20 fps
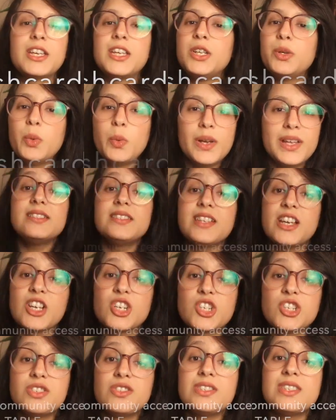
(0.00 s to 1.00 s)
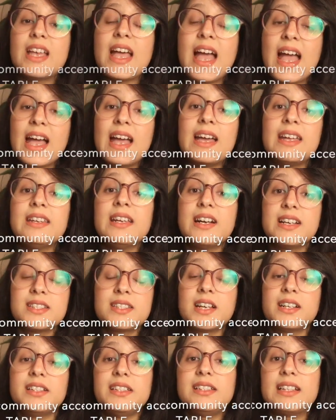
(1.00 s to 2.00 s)
QA sessions, and a
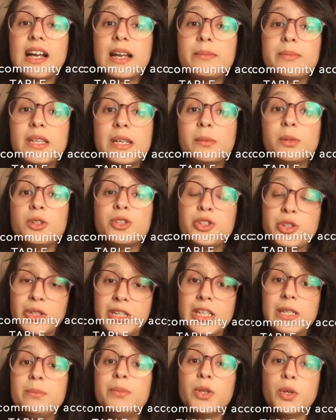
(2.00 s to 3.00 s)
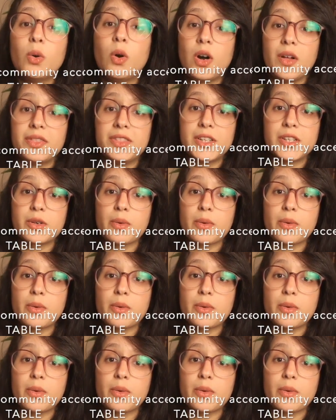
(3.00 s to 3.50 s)
study timetable to keep you on the